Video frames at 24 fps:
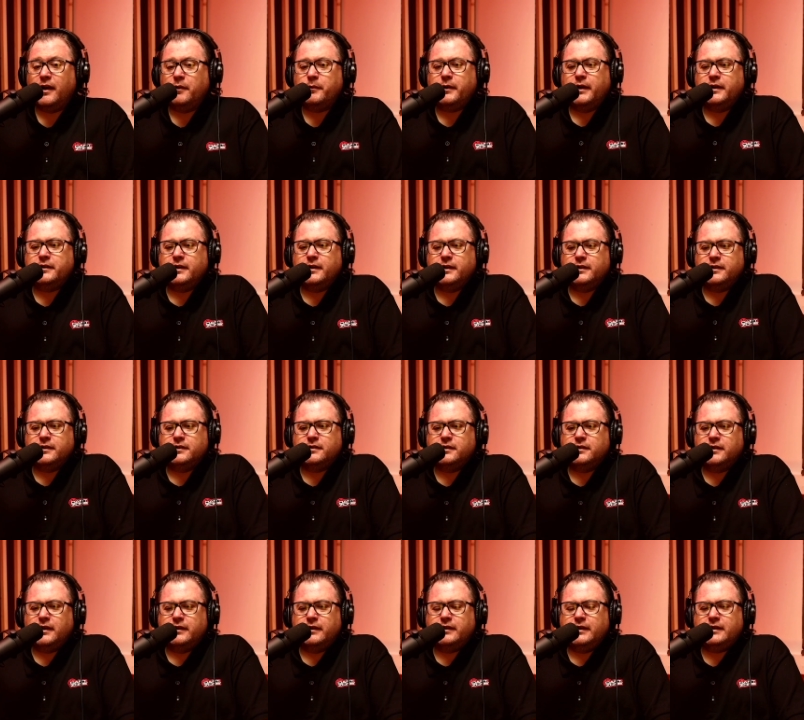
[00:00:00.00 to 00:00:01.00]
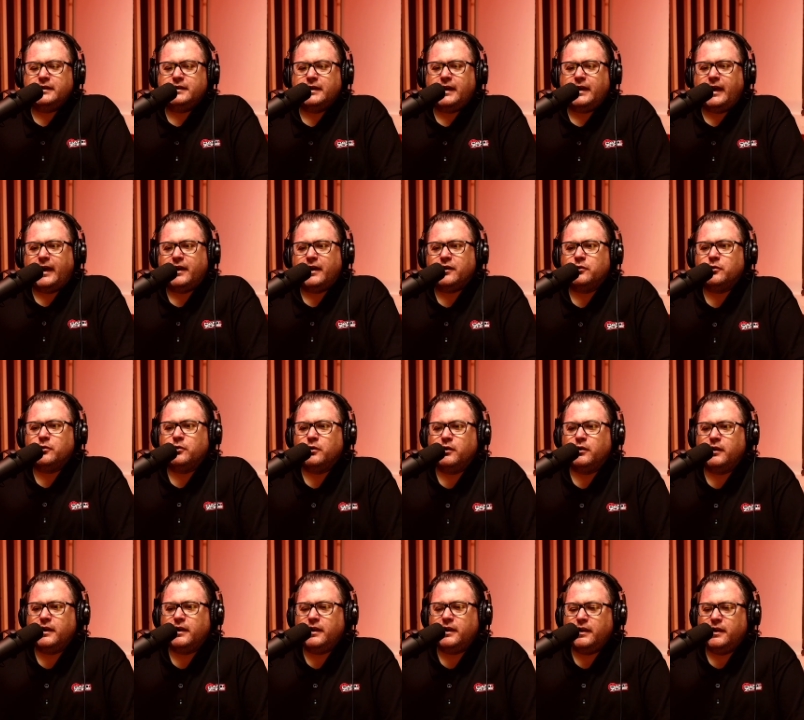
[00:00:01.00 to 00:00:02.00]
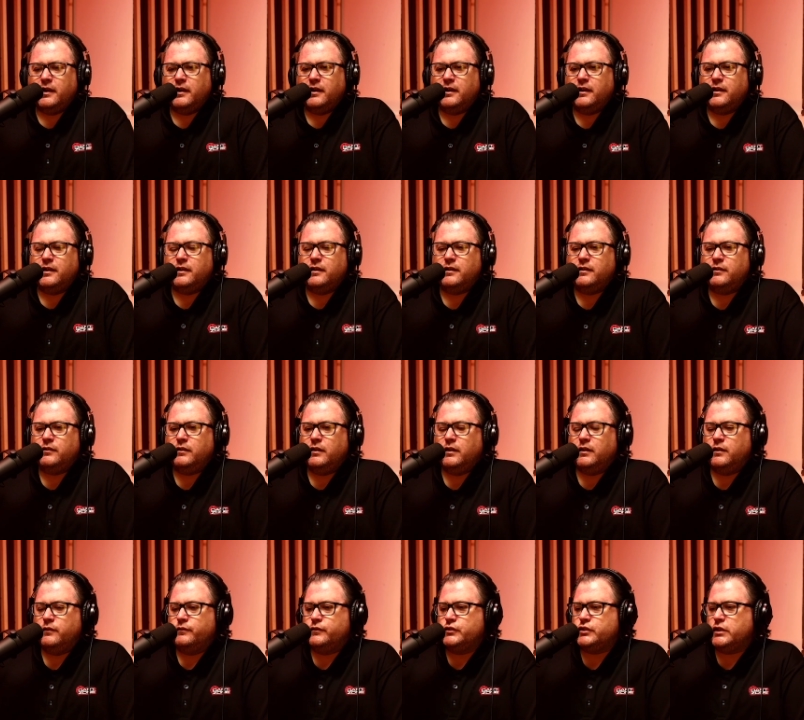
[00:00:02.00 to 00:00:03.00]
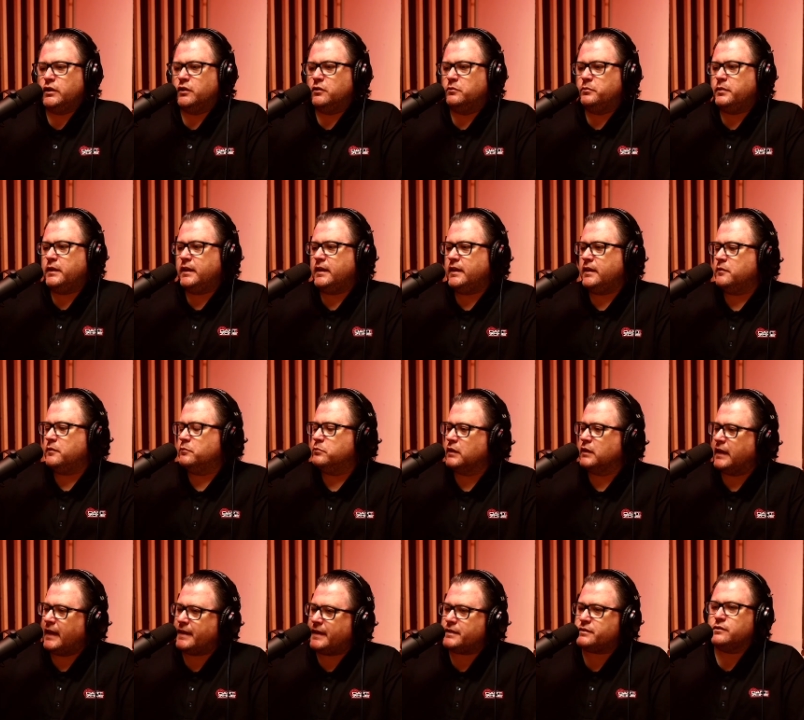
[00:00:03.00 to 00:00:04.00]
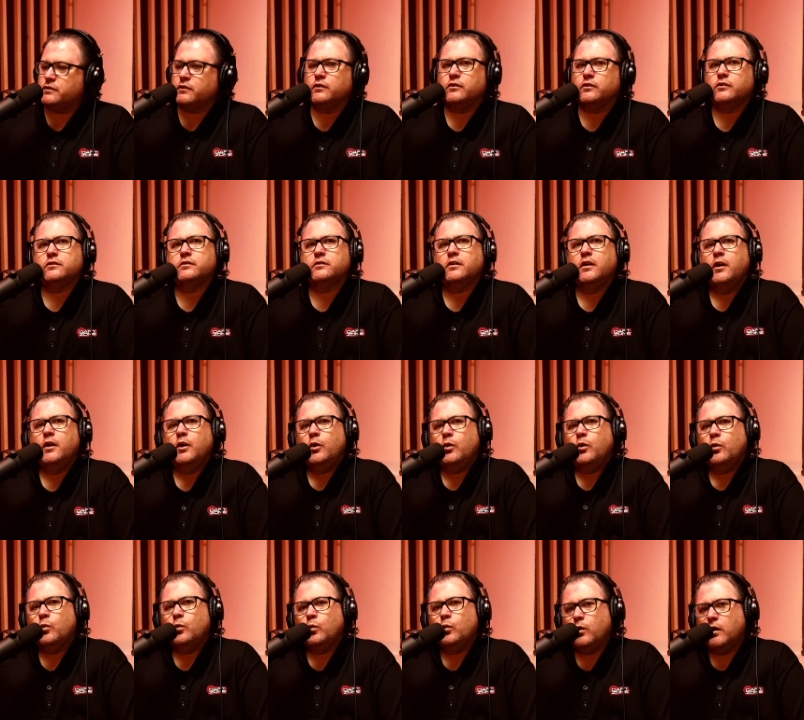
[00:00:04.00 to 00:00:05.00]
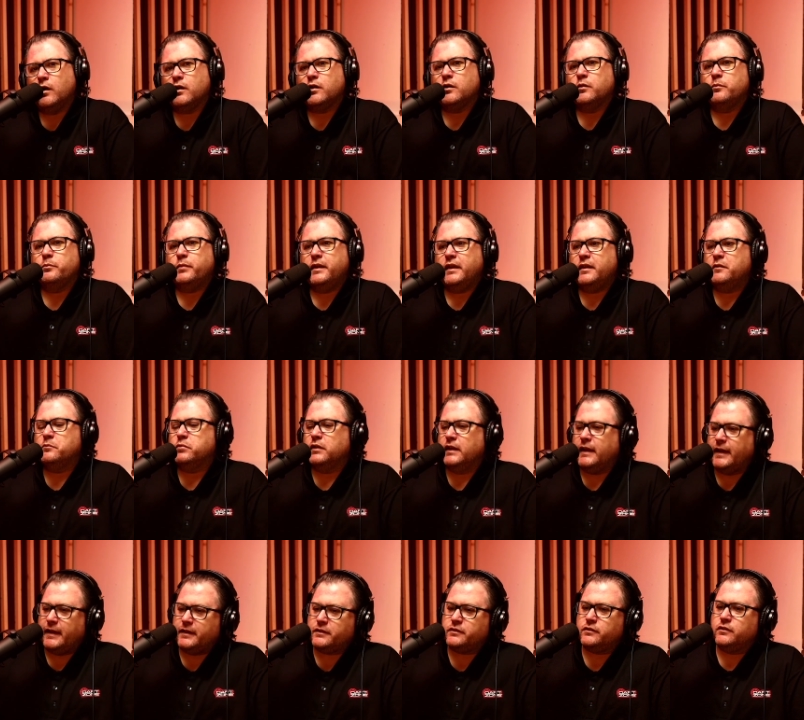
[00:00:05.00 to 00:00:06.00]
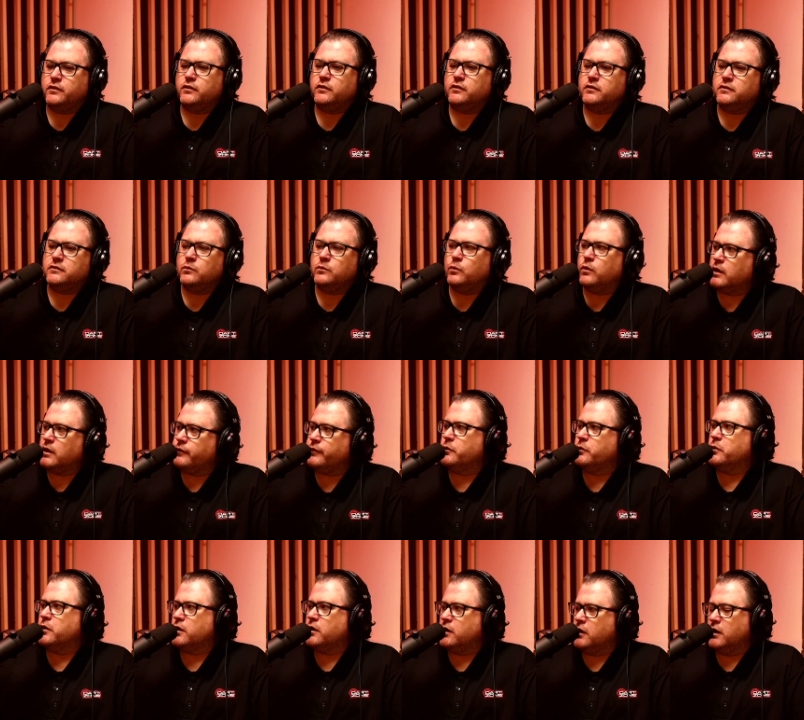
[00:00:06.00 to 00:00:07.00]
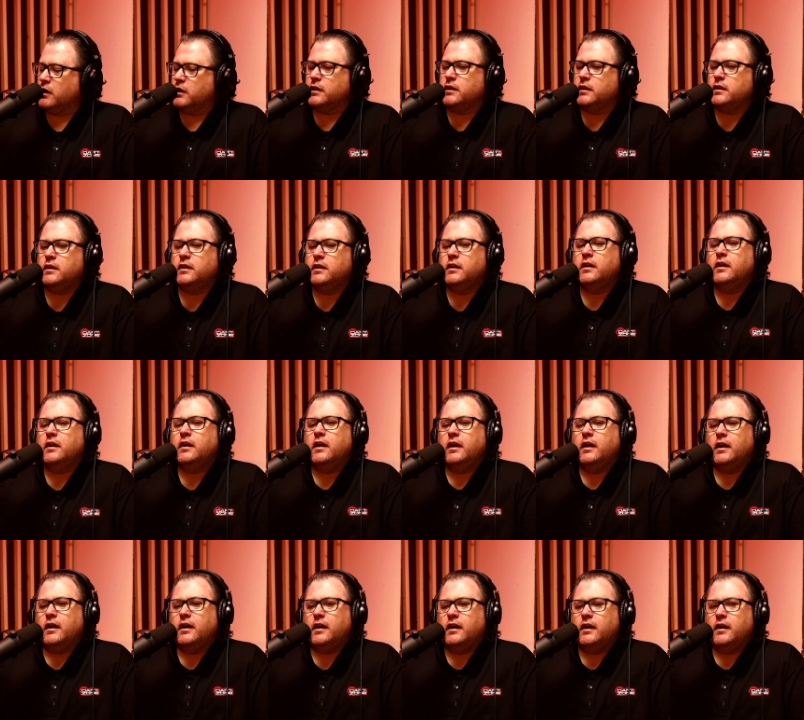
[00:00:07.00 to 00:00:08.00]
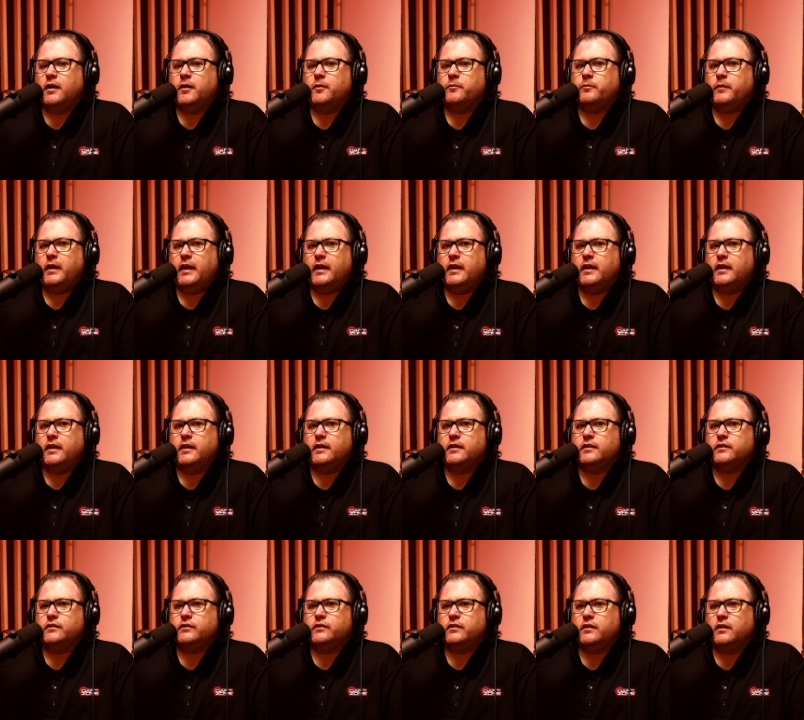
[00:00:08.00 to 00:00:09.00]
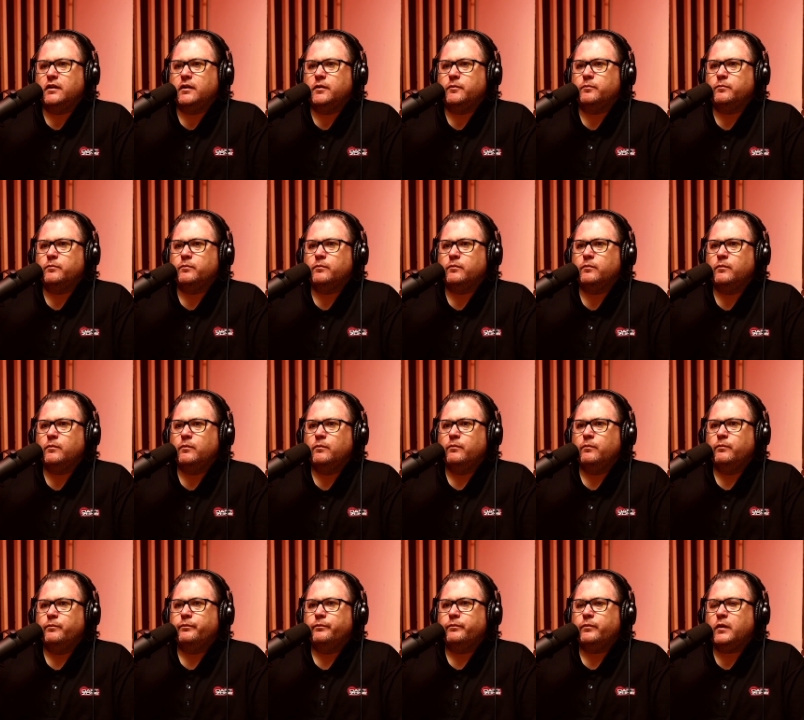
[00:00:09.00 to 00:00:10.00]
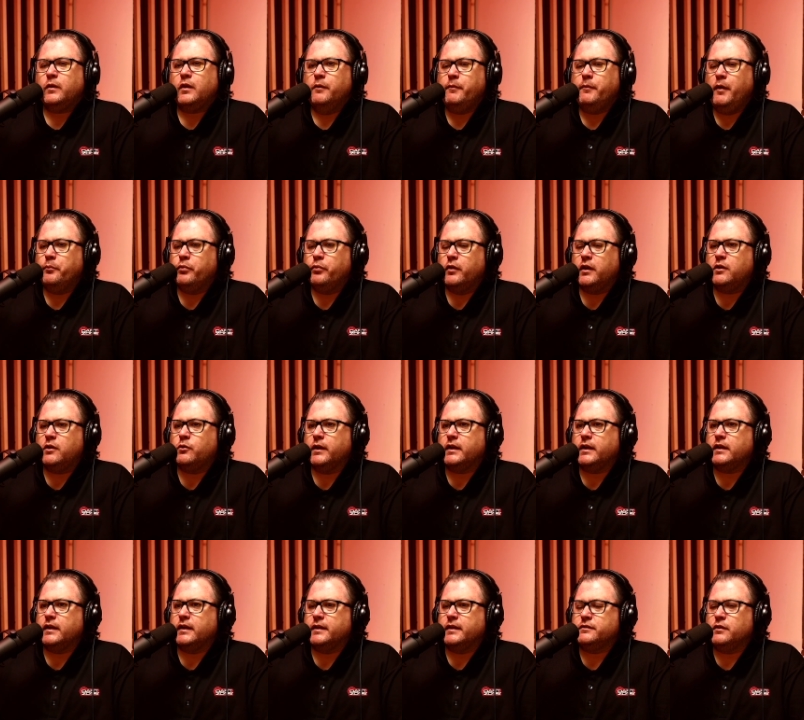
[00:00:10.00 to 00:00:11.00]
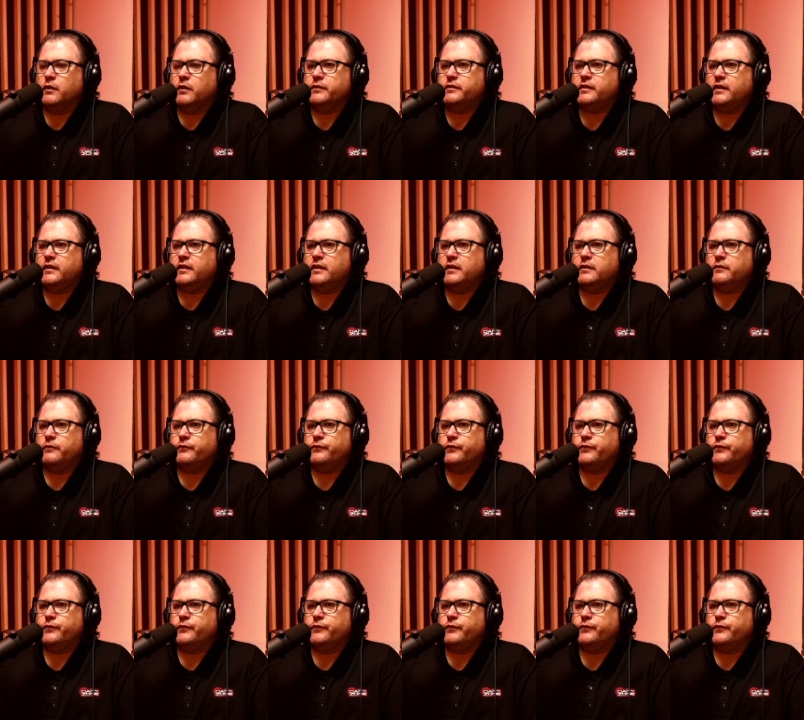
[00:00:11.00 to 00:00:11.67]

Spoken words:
mean, I think I think the category of gel bead blasters, water bead blasters, whatever you want to call it, has come up pretty quickly. So I would say that